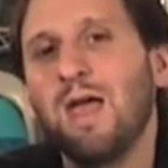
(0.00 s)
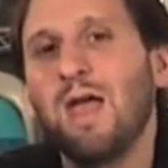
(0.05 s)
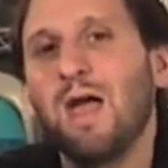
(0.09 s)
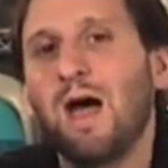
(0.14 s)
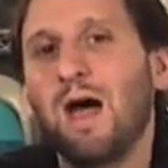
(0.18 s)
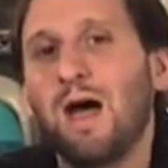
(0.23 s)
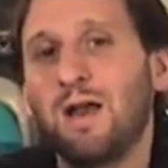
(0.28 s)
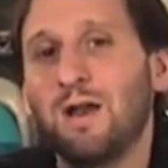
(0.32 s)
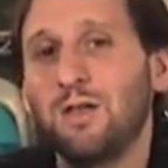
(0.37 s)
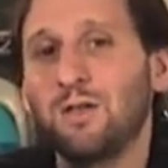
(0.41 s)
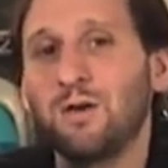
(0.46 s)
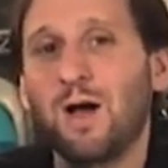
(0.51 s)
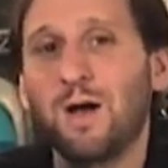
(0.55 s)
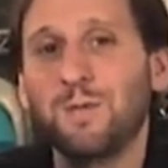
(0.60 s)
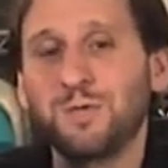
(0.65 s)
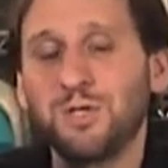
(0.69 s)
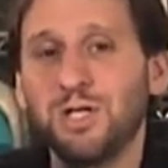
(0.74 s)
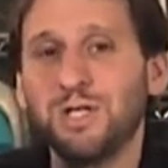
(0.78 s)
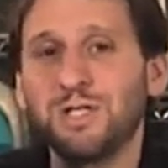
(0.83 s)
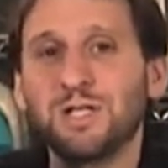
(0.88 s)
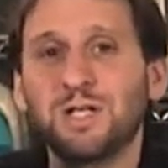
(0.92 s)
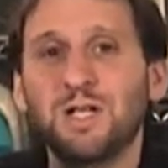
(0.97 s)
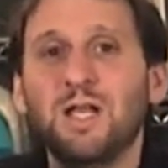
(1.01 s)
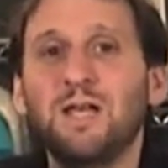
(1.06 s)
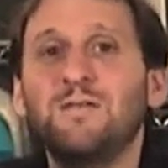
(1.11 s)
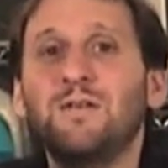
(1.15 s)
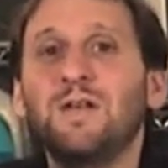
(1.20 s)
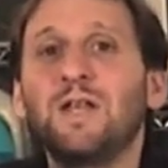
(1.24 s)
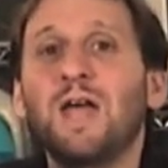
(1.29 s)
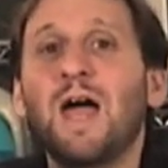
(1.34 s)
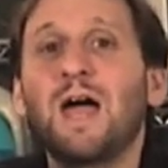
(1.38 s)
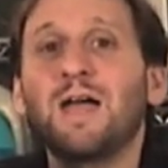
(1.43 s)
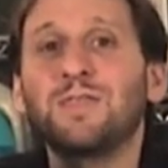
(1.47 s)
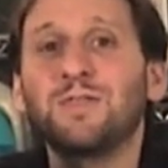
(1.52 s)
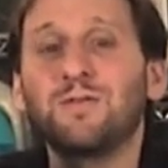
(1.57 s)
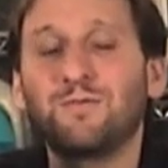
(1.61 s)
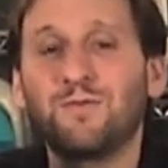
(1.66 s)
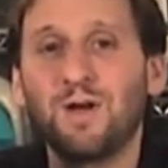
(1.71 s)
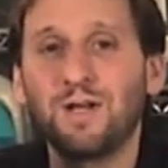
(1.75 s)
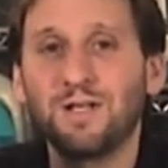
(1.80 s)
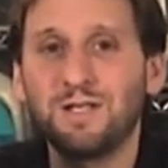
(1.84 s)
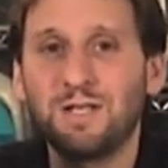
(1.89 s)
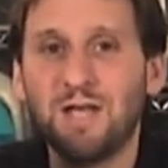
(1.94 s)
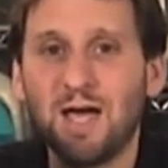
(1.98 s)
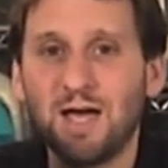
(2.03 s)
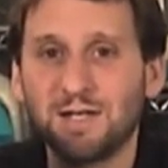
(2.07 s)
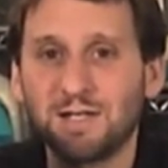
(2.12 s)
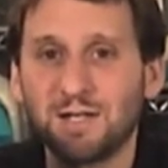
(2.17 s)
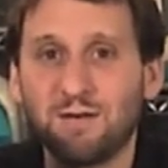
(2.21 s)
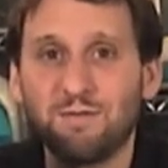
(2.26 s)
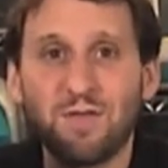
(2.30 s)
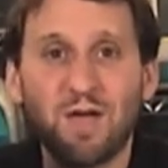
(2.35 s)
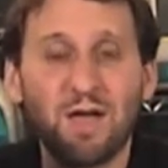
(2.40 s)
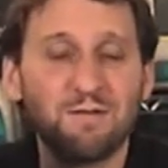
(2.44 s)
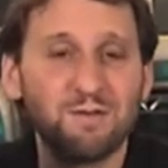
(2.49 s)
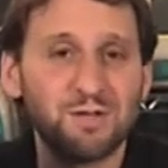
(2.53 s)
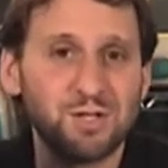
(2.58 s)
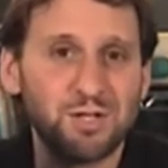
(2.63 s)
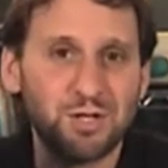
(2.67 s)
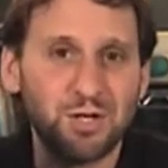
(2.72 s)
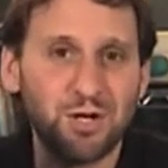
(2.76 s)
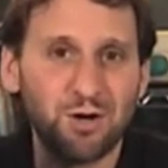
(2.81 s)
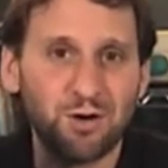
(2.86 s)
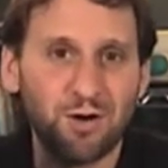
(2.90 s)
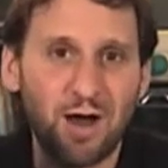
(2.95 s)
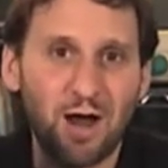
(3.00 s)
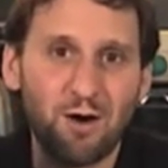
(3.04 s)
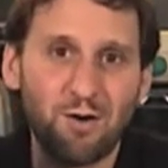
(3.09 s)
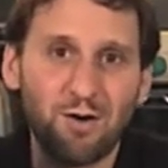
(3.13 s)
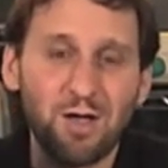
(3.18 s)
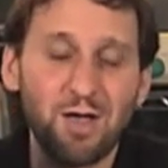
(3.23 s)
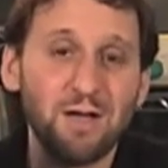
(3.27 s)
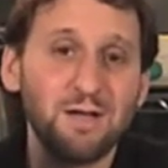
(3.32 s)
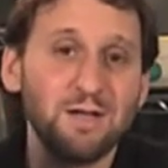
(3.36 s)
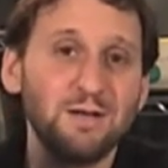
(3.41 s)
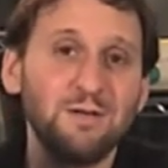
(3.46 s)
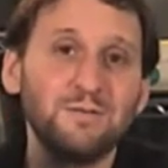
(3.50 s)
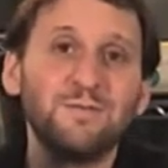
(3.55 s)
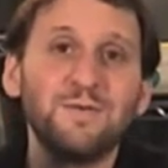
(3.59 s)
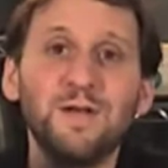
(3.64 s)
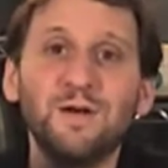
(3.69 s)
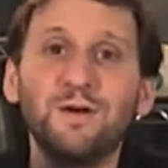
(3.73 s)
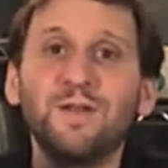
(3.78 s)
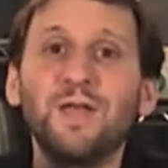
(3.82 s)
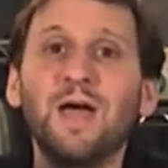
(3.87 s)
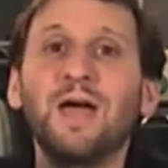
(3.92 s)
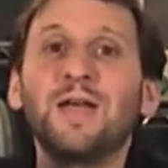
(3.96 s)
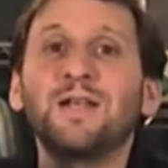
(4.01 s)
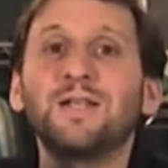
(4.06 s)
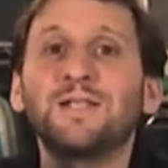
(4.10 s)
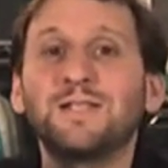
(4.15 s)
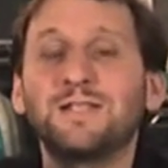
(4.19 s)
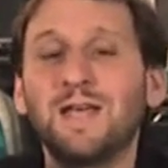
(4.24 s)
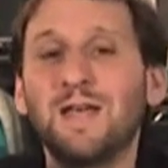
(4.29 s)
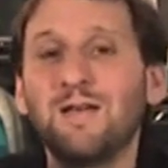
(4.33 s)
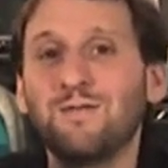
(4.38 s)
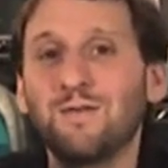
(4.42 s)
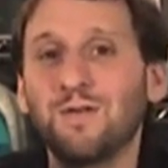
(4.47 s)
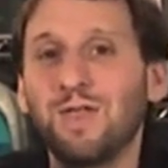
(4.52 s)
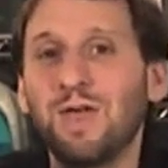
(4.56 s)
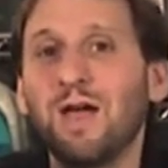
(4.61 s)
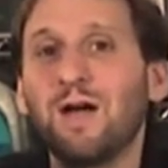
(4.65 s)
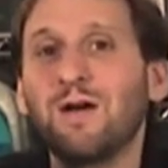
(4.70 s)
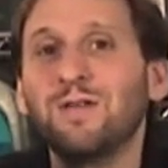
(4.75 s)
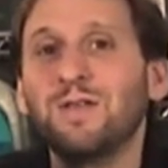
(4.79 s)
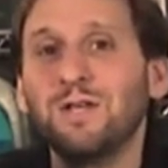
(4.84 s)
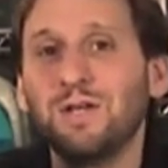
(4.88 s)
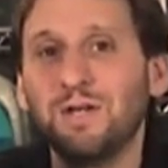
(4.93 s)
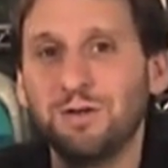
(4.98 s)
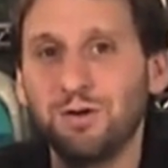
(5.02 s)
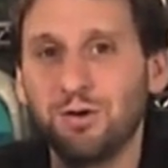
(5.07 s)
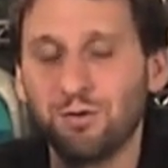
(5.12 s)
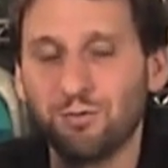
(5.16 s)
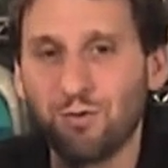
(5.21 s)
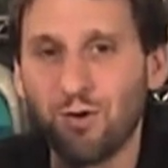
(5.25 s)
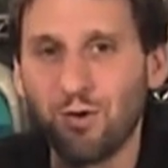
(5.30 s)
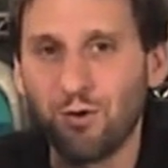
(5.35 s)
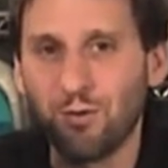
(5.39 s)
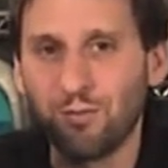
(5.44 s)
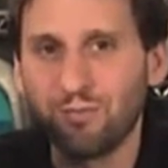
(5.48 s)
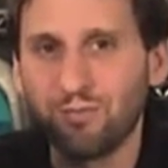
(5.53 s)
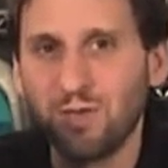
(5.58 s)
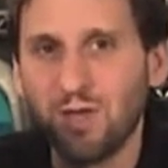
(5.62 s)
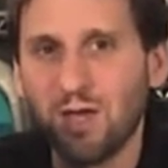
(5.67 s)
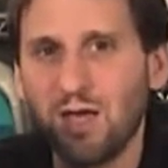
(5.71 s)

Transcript: Another option is to leave it at the front desk if they have a secure area and you feel that it's safer there than in your room.